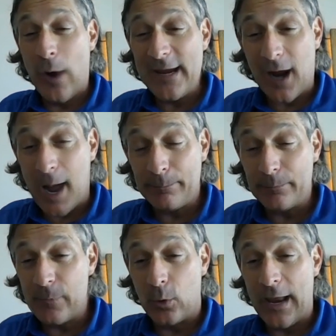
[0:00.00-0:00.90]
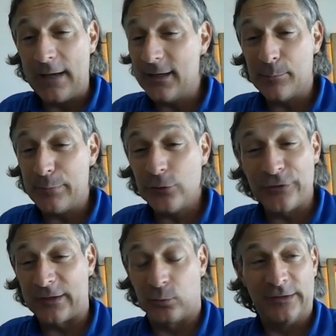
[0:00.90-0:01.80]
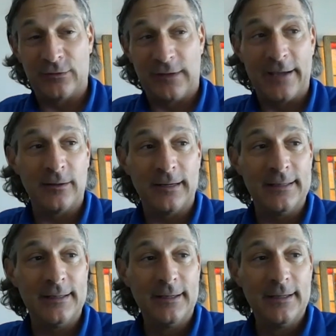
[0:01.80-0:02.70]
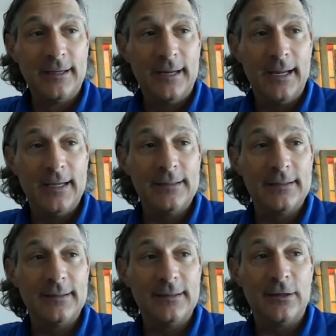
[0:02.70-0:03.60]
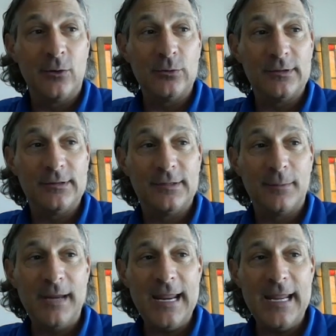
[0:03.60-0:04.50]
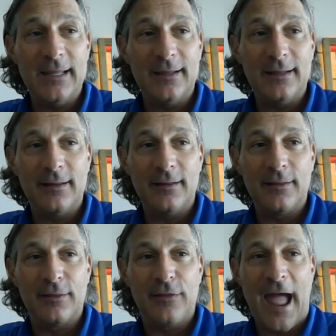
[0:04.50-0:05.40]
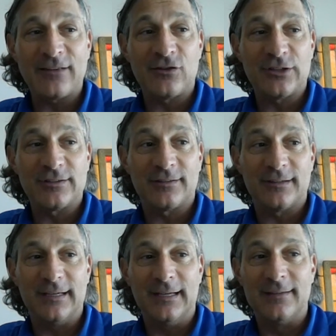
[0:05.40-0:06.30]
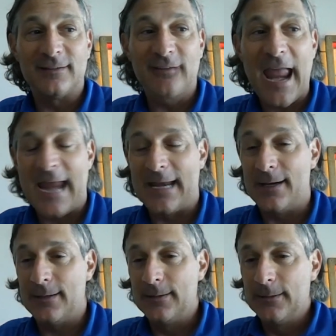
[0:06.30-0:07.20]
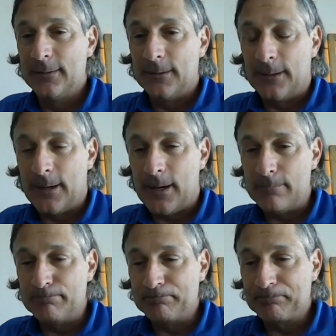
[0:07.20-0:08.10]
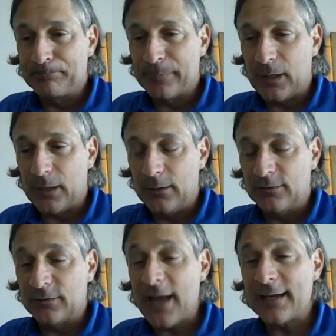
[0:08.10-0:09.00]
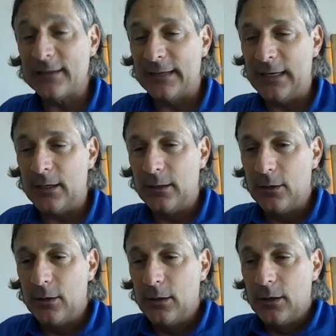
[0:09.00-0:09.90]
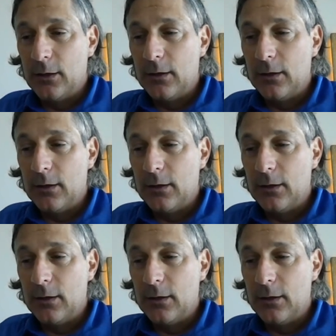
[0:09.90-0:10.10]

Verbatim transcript: we wake up and get a bill six weeks later. And and you know, to me, that's just insane. Um, secondly,